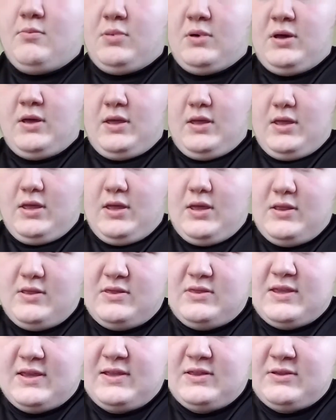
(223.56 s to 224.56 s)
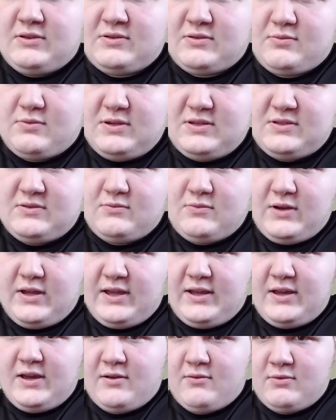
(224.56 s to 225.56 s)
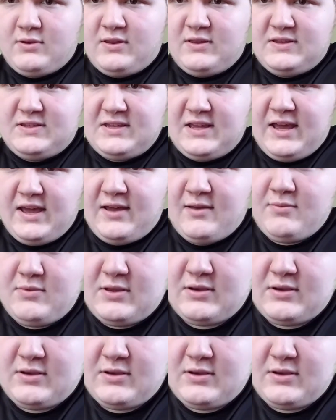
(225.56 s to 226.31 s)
But there's a reason why I got rid of the tab.